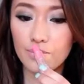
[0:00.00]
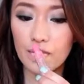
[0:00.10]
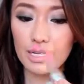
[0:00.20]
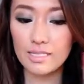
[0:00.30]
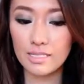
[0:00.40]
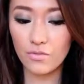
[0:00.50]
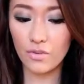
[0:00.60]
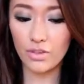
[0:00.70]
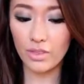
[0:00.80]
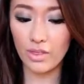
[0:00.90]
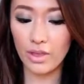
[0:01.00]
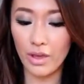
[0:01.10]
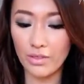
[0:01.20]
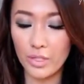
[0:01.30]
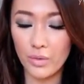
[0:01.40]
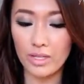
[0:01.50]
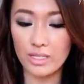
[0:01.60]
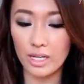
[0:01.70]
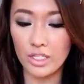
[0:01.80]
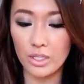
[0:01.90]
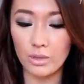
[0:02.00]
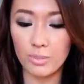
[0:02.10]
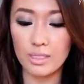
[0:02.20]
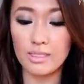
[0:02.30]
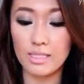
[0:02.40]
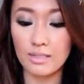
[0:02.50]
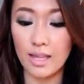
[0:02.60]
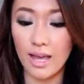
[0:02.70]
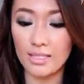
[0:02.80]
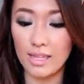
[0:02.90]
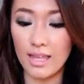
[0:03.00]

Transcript: It is different than the other two things that I showed, but still nice.